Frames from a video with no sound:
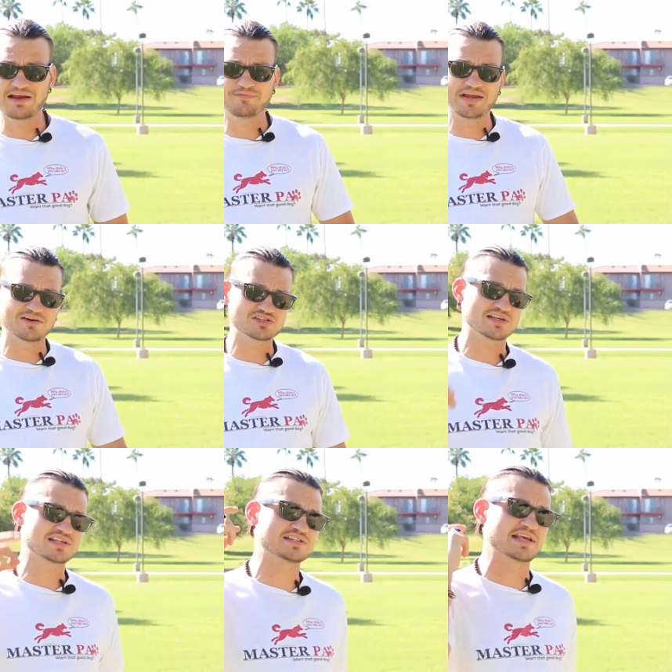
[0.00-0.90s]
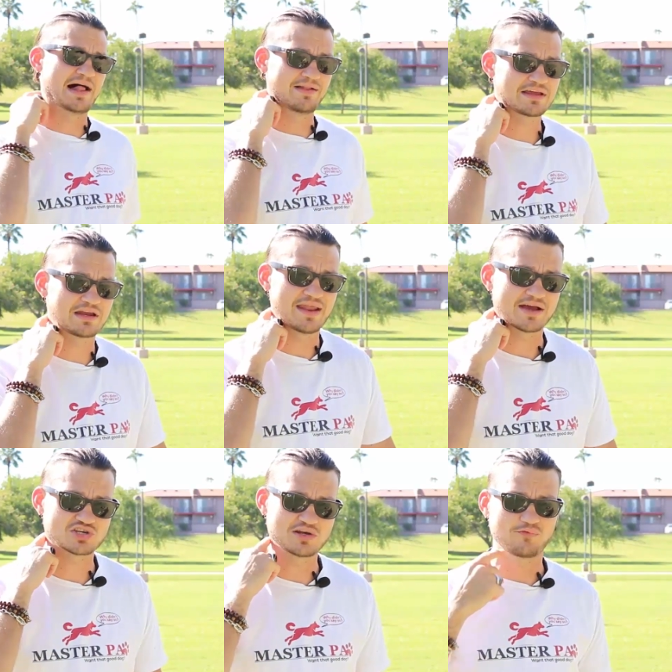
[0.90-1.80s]
if there's a solid
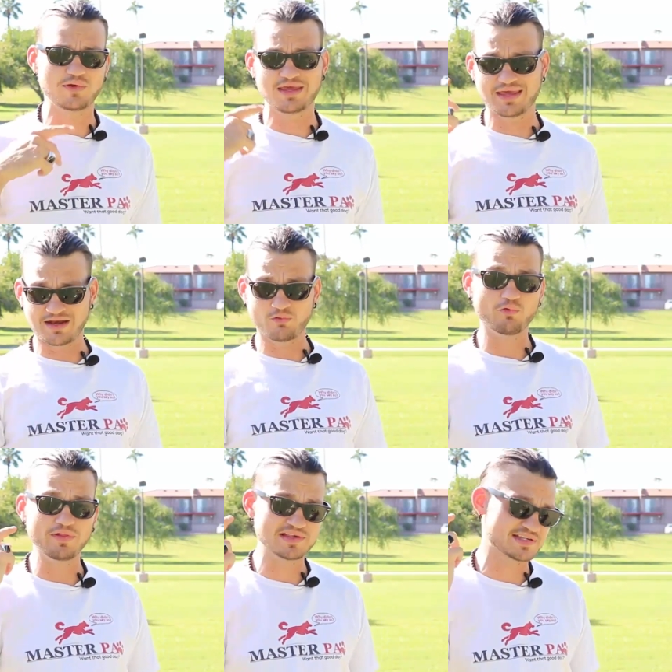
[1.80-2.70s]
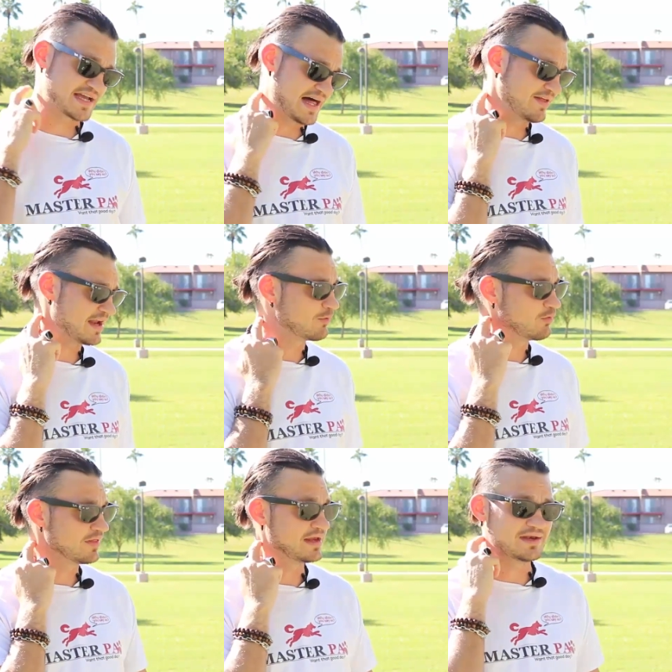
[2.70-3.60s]
connection, if we can get it really solid and
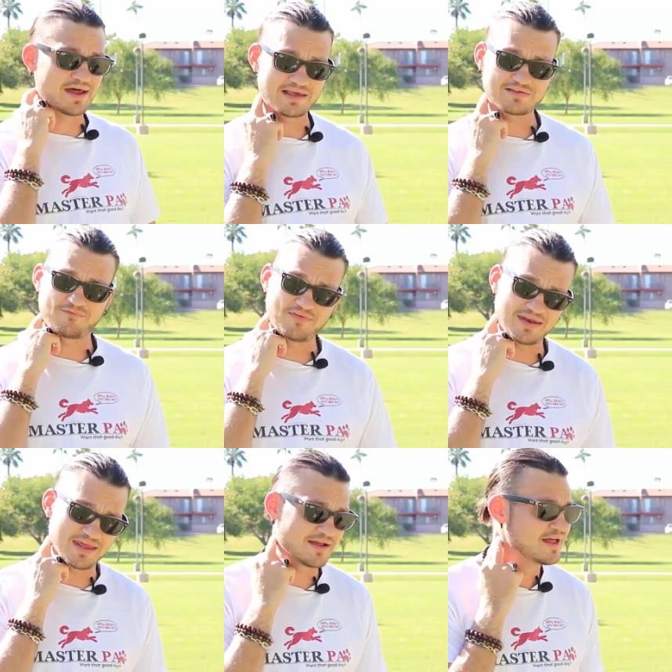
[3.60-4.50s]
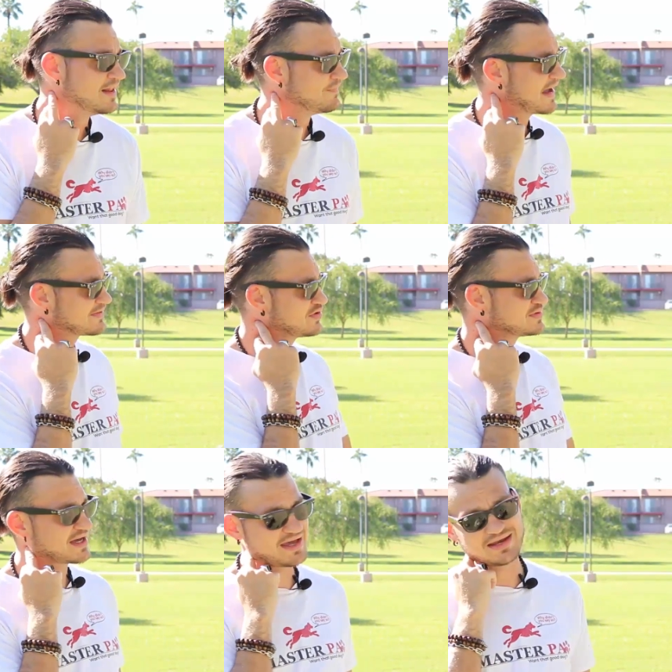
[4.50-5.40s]
really nice fitting, not too
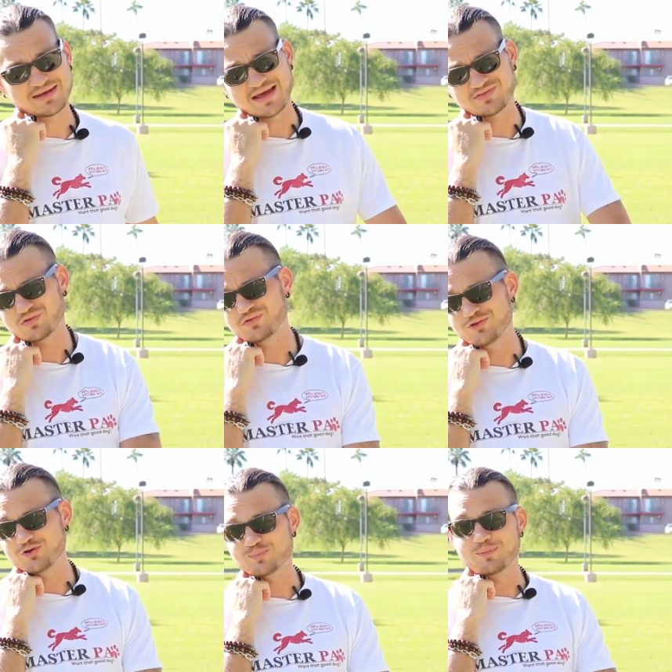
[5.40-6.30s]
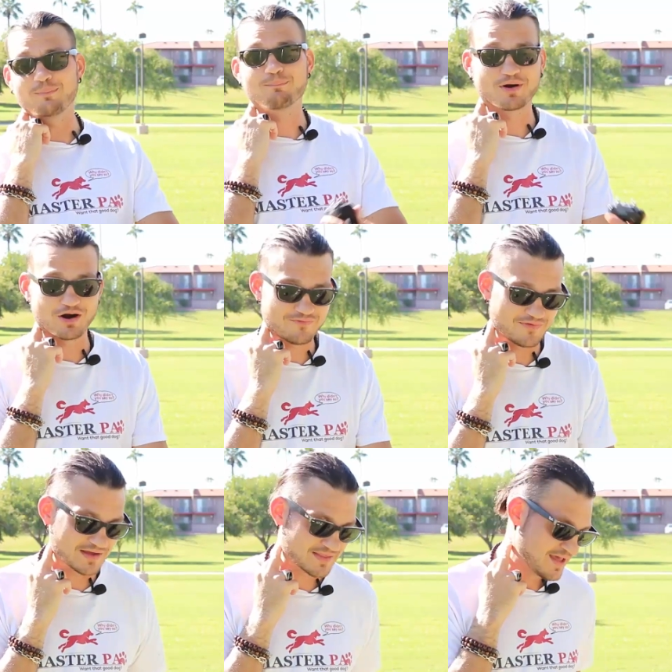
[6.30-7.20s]
tight, not too loose, but
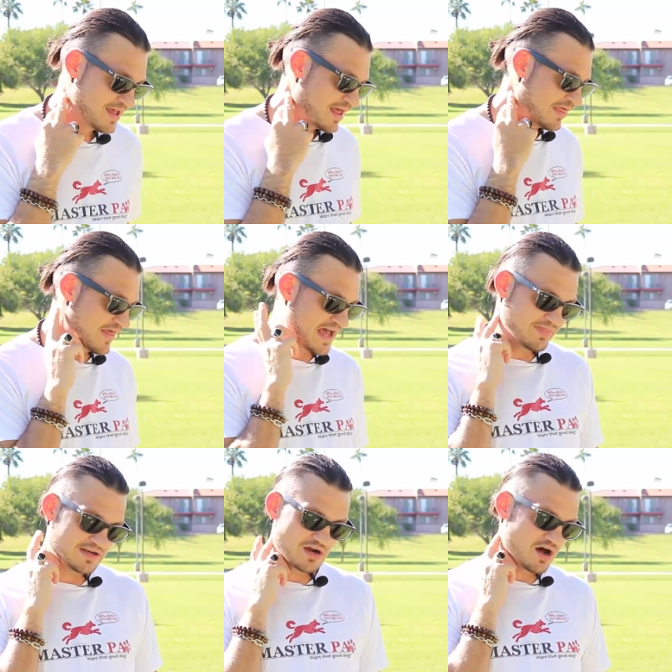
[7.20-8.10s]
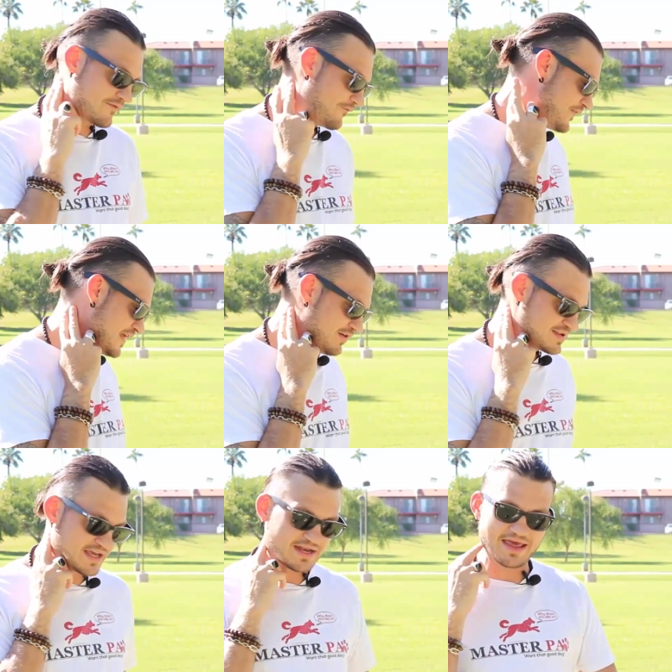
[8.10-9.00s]
perfect, then the dog
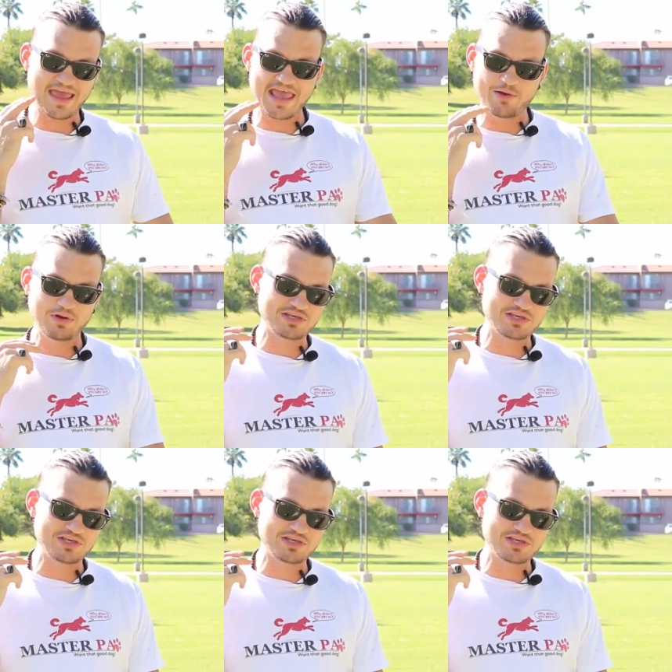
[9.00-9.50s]
feels it, and we